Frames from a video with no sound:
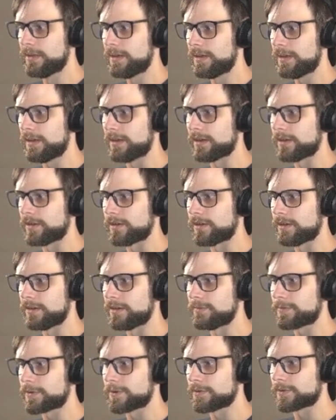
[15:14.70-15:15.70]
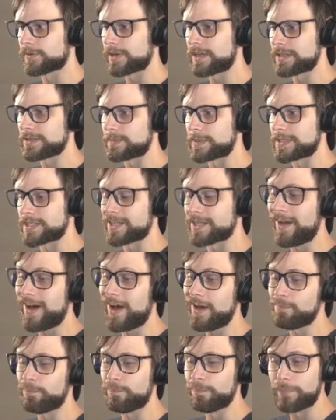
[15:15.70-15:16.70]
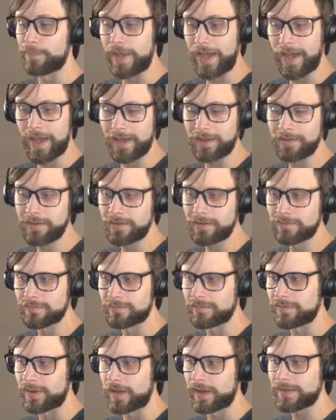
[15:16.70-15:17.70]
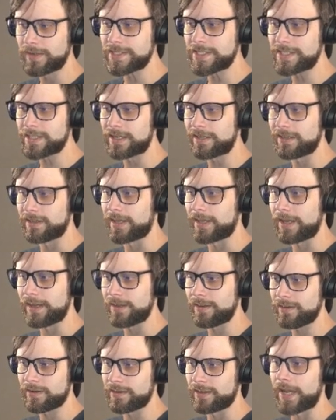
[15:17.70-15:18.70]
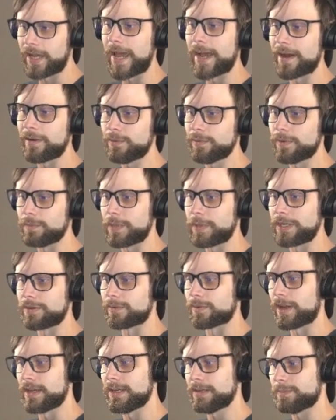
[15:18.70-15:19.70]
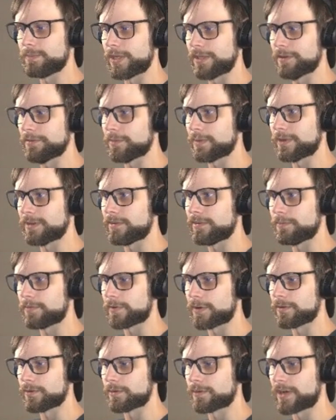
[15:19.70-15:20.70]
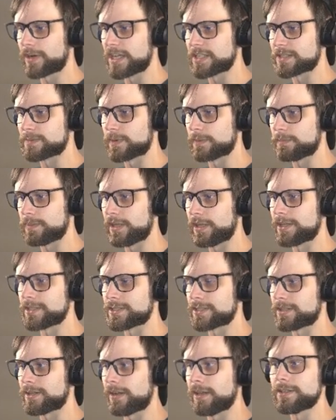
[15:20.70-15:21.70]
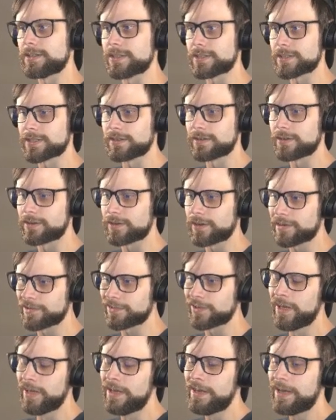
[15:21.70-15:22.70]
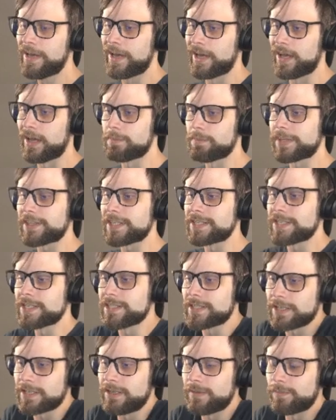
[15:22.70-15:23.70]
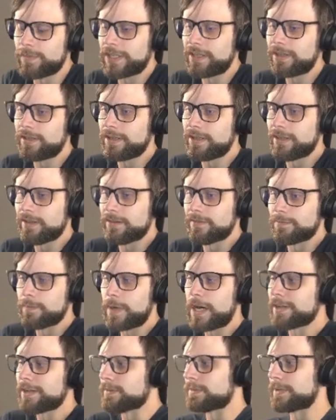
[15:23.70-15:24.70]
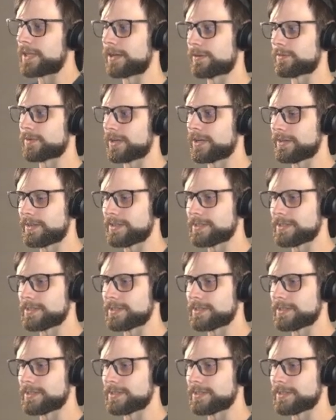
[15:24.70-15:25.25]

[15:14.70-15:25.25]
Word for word: Uh, Infernal Grasp is not bad. Honestly, a land now would be great because we could Infernal Grasp plus Tenacious Underdog. Uh, but this is the ability of Mono Black, right?